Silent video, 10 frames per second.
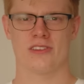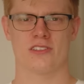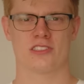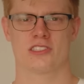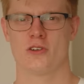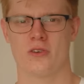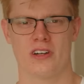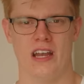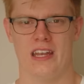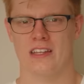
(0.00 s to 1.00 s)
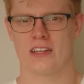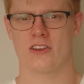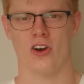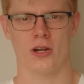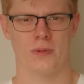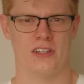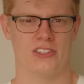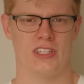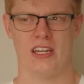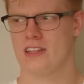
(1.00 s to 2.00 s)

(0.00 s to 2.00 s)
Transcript: in the sewer and in the garbage and